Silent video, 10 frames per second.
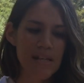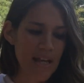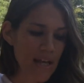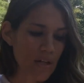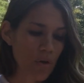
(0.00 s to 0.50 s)

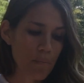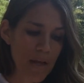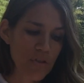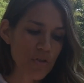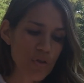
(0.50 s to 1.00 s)
Again,
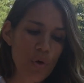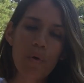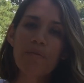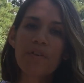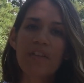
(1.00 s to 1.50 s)
make sure you
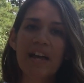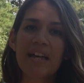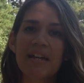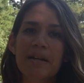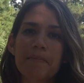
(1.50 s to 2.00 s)
go over
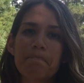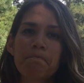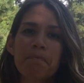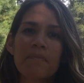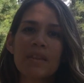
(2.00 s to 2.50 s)
that
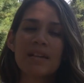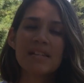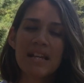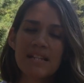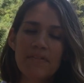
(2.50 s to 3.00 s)

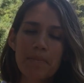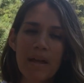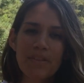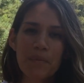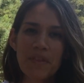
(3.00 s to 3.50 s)
scientific
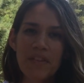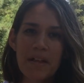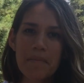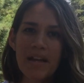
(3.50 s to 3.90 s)
method with them.